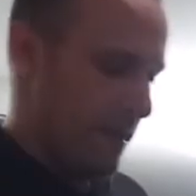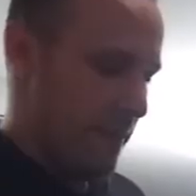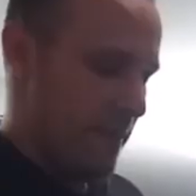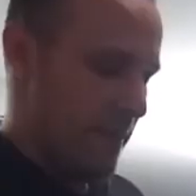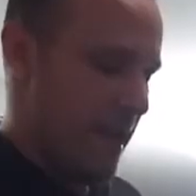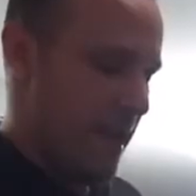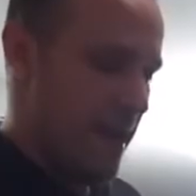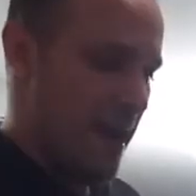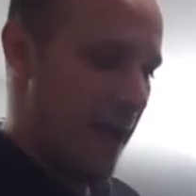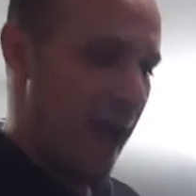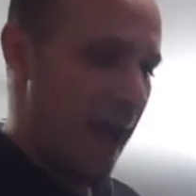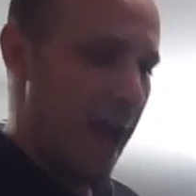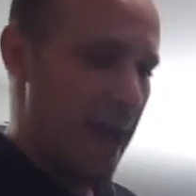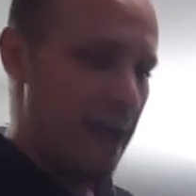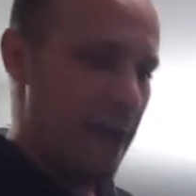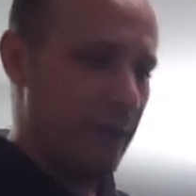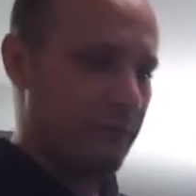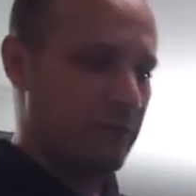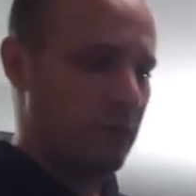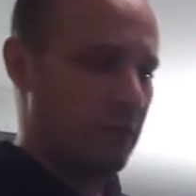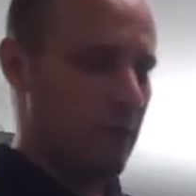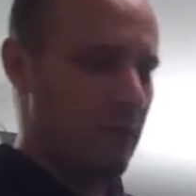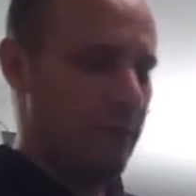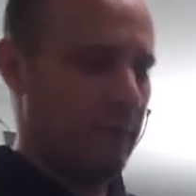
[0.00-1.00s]
And then I
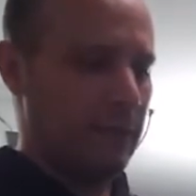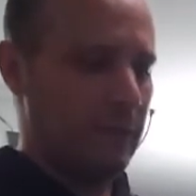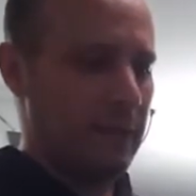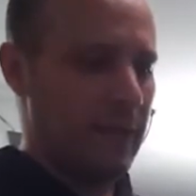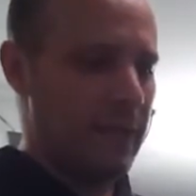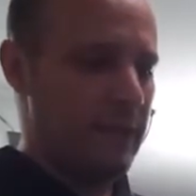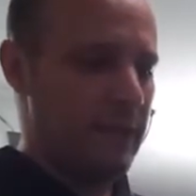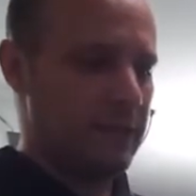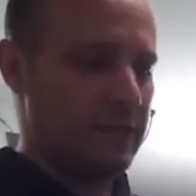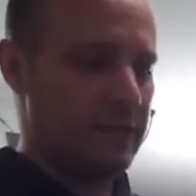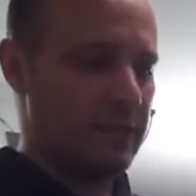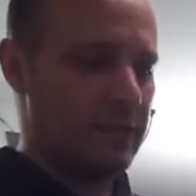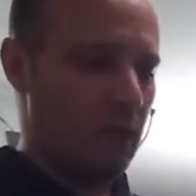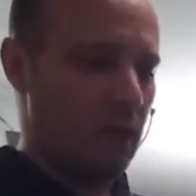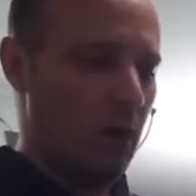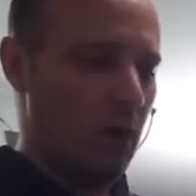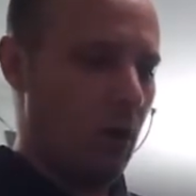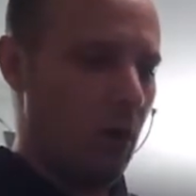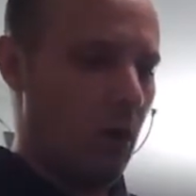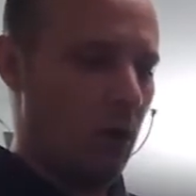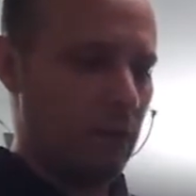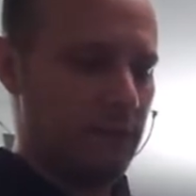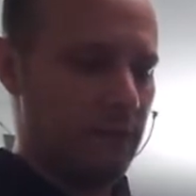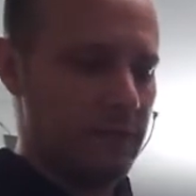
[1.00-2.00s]
have to replace
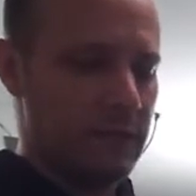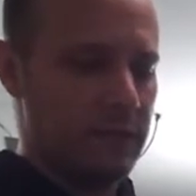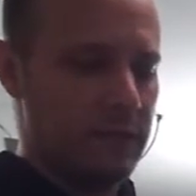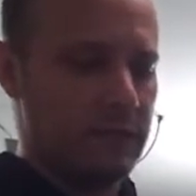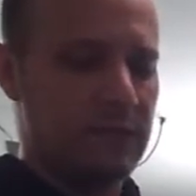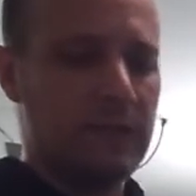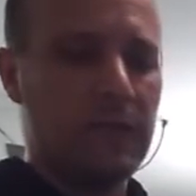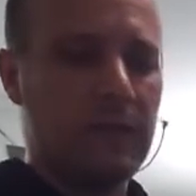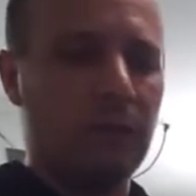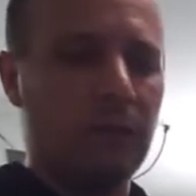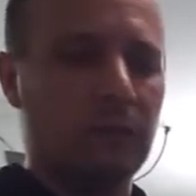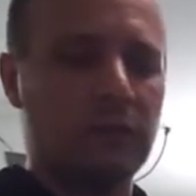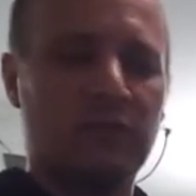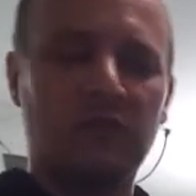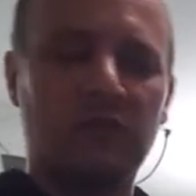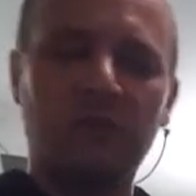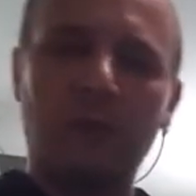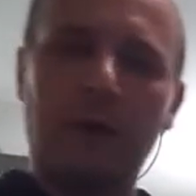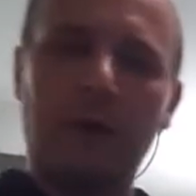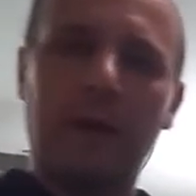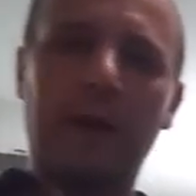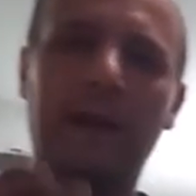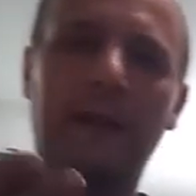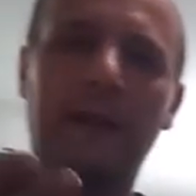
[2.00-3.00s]
all of the seals. So
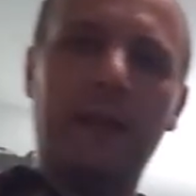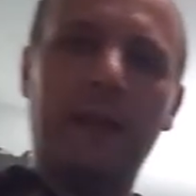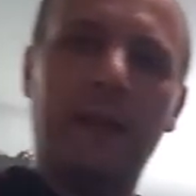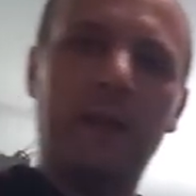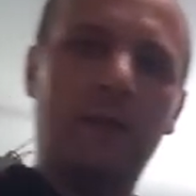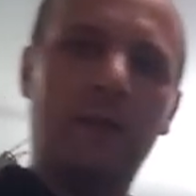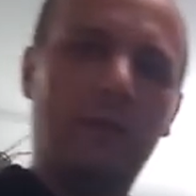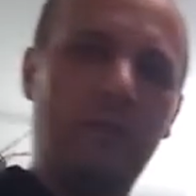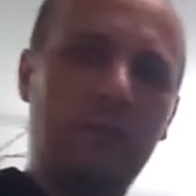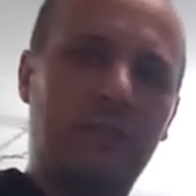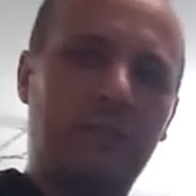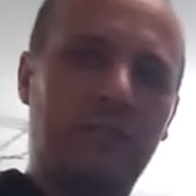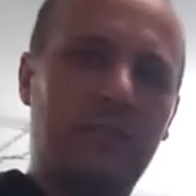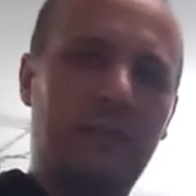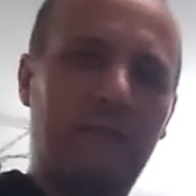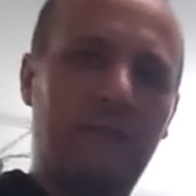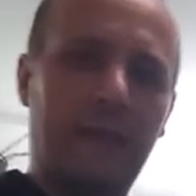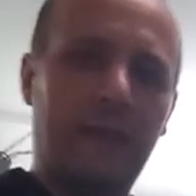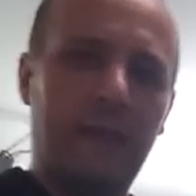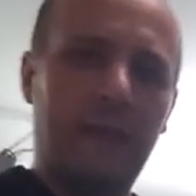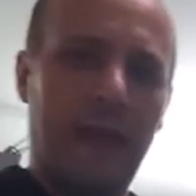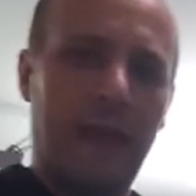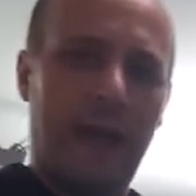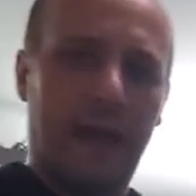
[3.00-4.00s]
we're going to get new
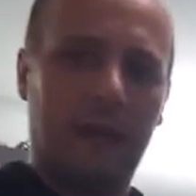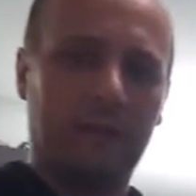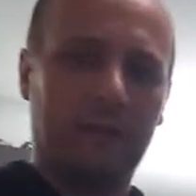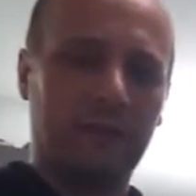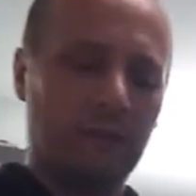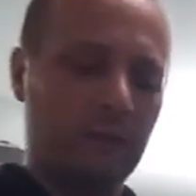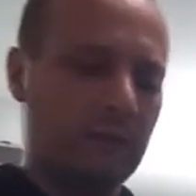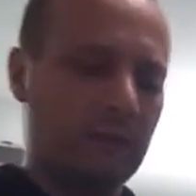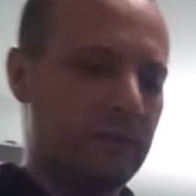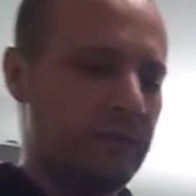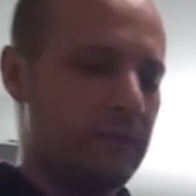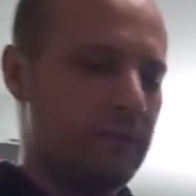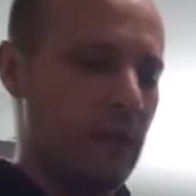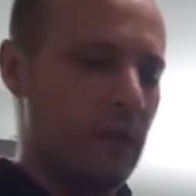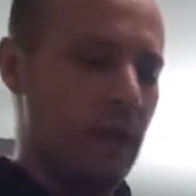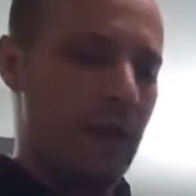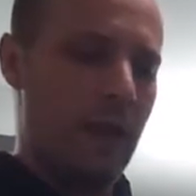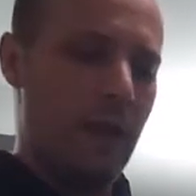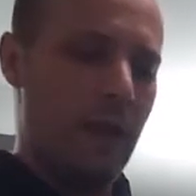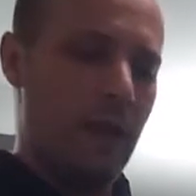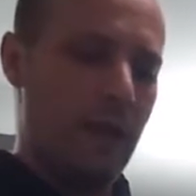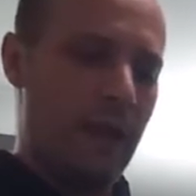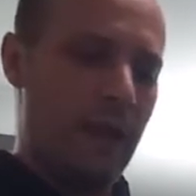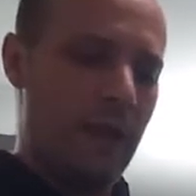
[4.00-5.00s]
CV axles,
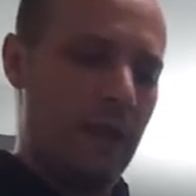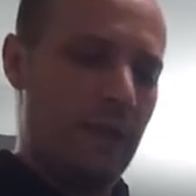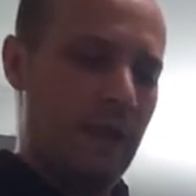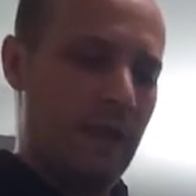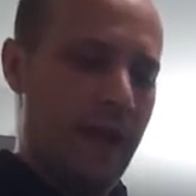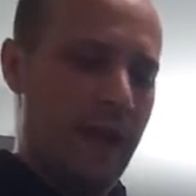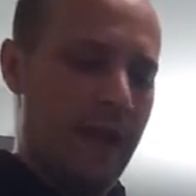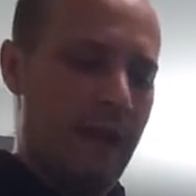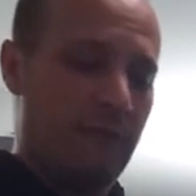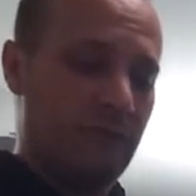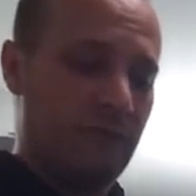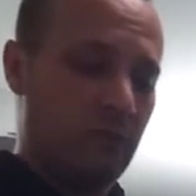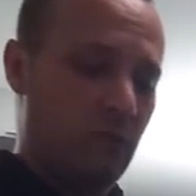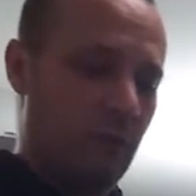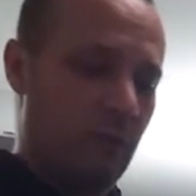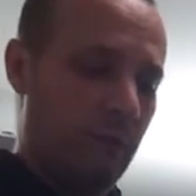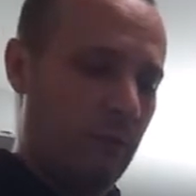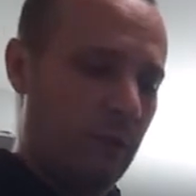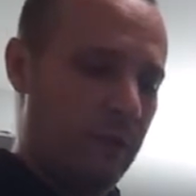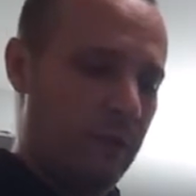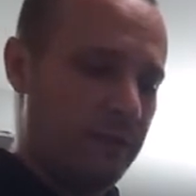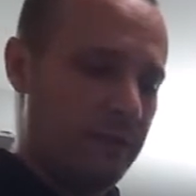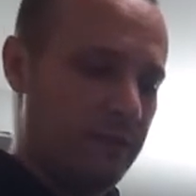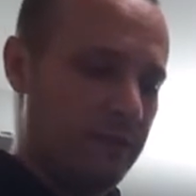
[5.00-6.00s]
and then I have to
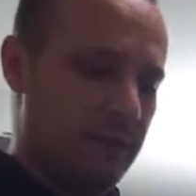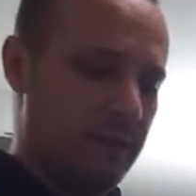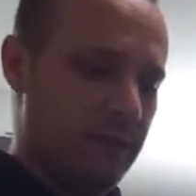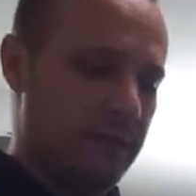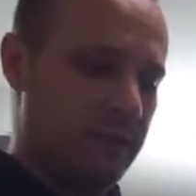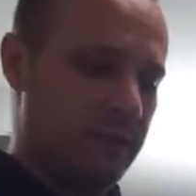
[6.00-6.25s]
replace the